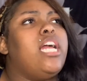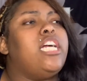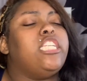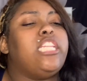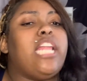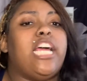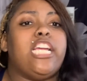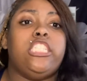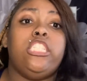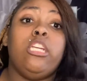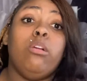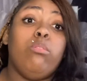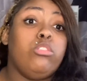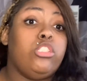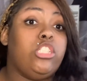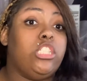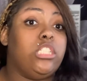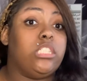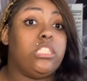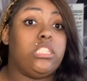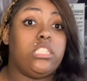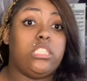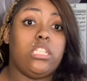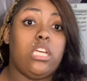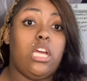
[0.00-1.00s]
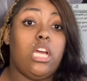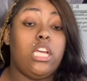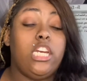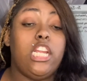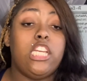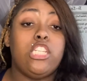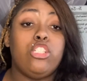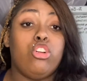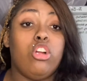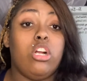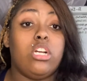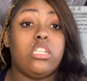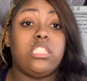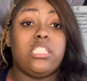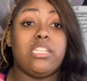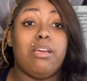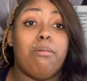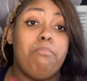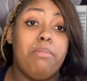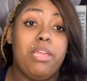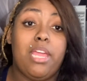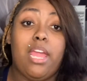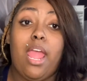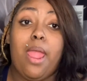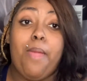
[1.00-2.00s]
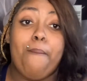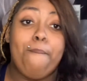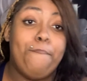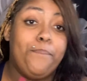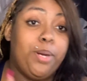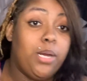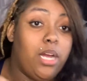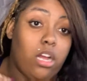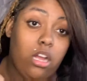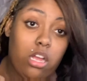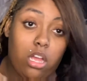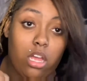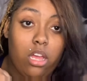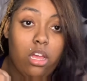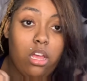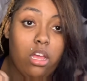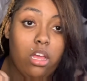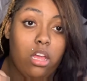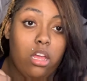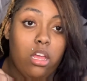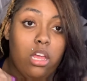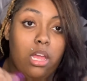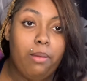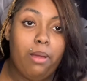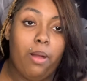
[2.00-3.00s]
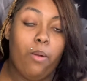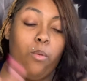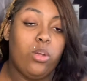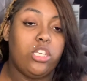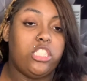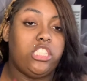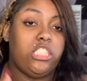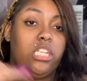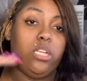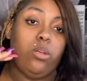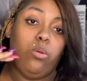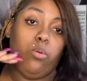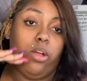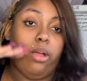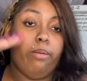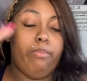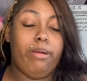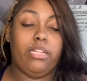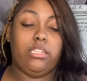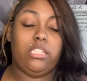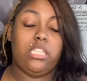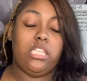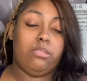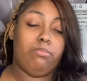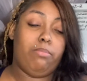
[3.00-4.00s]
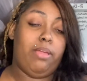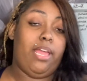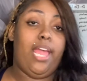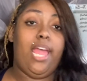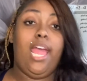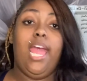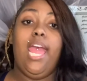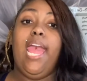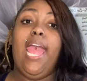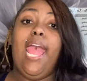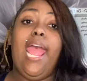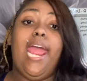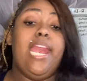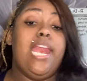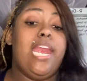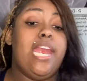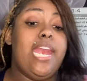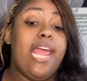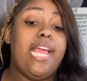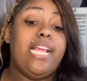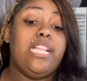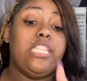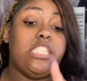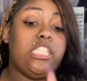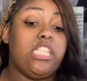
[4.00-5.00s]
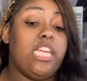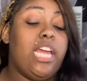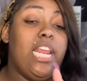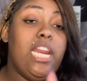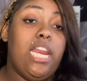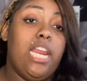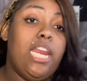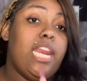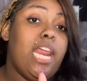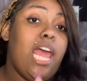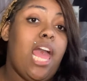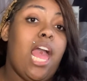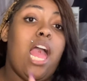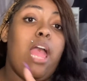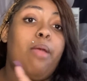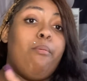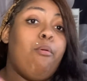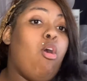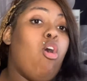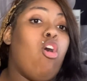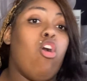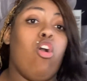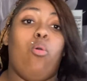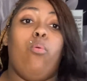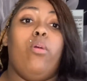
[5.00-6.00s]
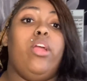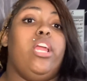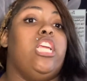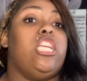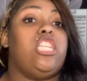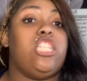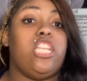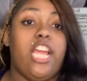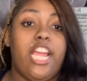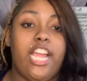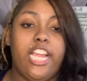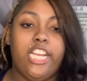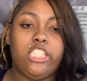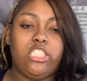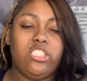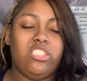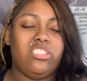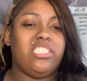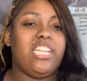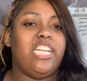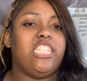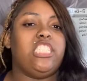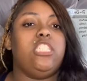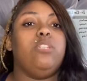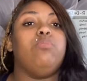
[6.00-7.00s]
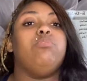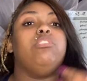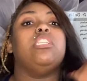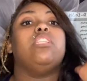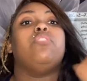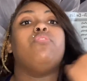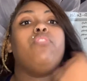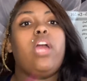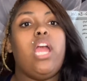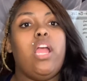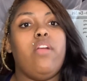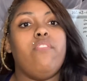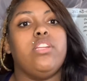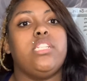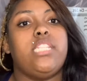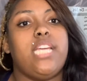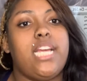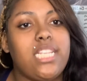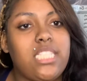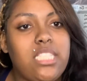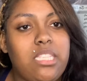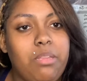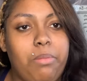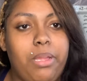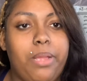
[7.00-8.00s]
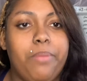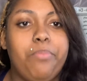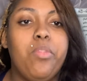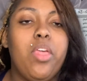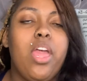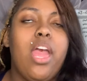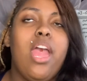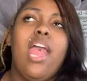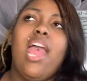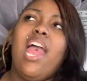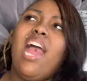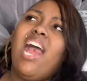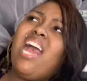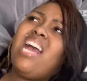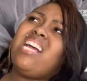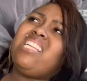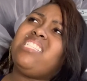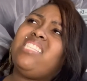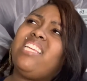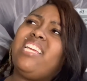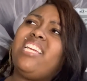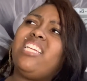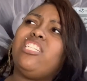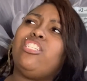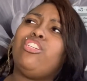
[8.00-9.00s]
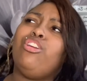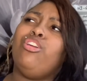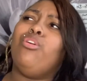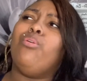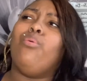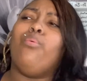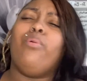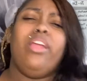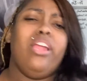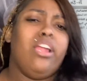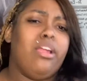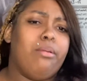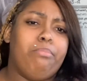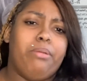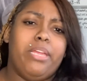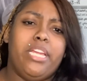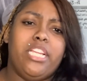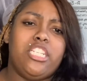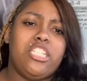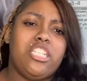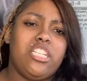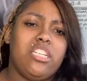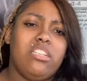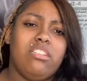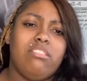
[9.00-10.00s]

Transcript: Like, she was just, this girl sent me a book about this man, and dates and the time always change. So it's like she was just forever texting me. I said, you're a weird bitch.